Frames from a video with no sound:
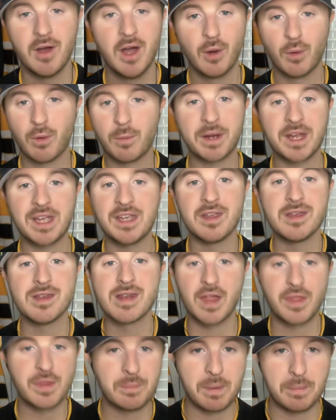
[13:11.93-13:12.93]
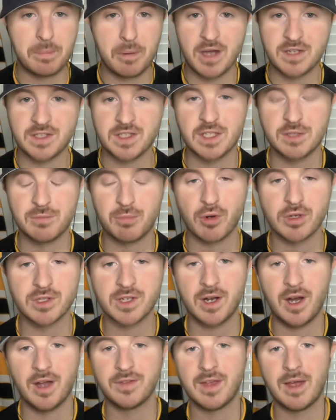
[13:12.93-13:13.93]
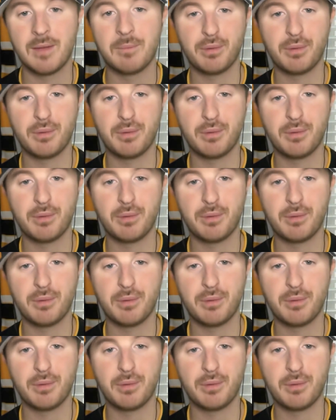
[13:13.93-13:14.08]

We're bringing you nothing but Boston sports content,